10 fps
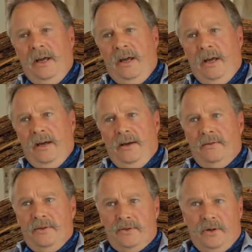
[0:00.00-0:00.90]

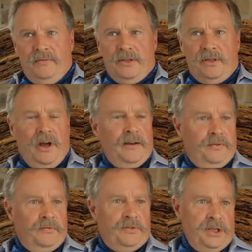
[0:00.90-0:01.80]
And the service life
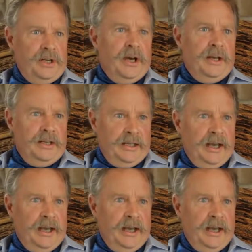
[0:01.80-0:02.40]
of G90